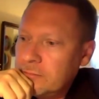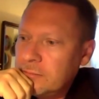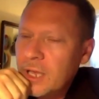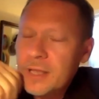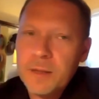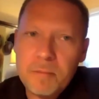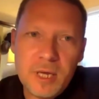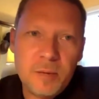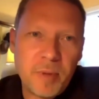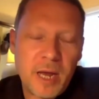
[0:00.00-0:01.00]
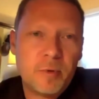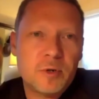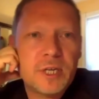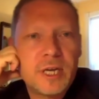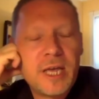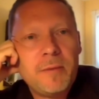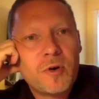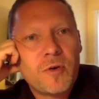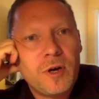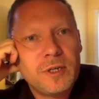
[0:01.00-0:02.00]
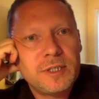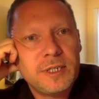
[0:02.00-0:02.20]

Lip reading: Mead papers, I came across